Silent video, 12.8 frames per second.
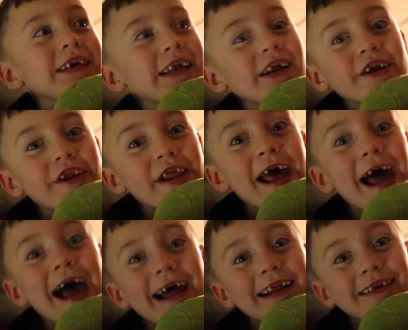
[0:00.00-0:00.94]
get on
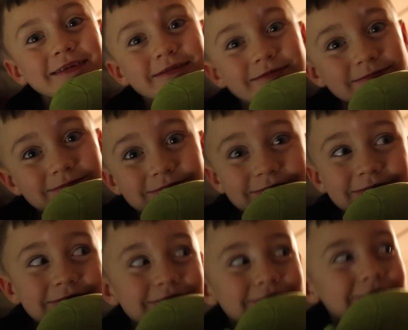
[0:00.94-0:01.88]

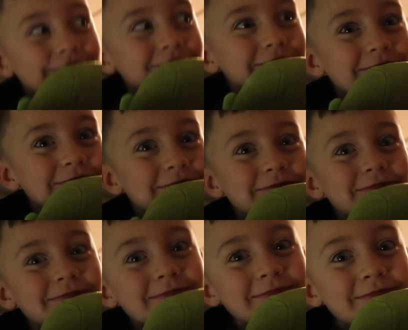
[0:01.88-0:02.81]
that.
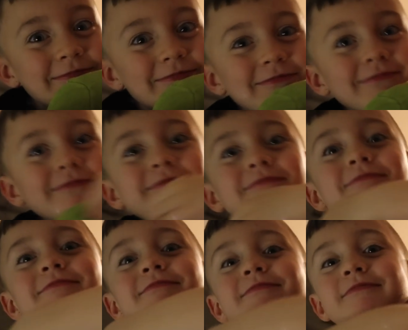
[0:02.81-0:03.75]
yeah, actually, Daddy's
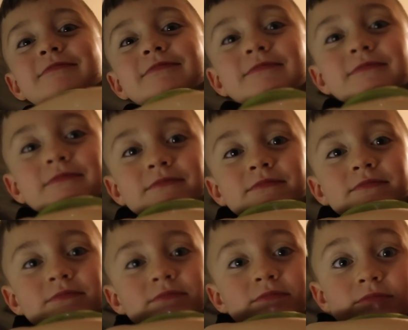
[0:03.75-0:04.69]
pulling a double
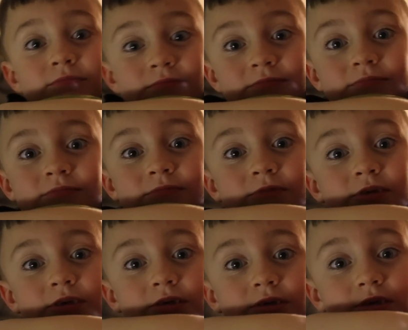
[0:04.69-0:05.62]
shift for me.
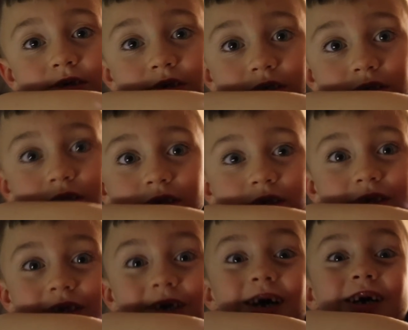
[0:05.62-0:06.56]

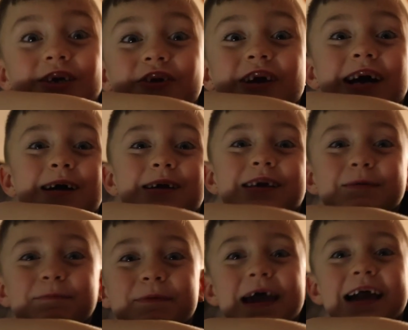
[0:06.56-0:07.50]
Uh, you gotta
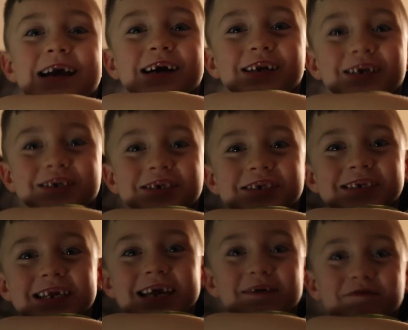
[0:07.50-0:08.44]
get back on your
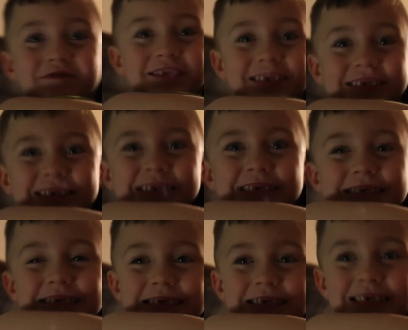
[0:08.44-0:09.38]
shifts. I
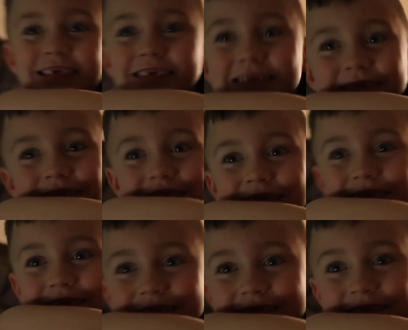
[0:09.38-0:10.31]
know
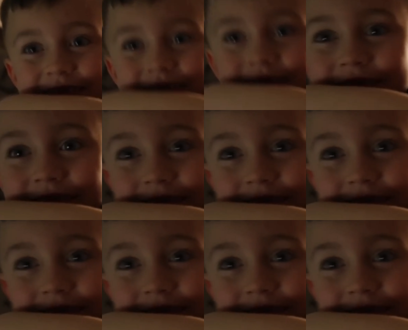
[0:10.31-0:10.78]
bailing.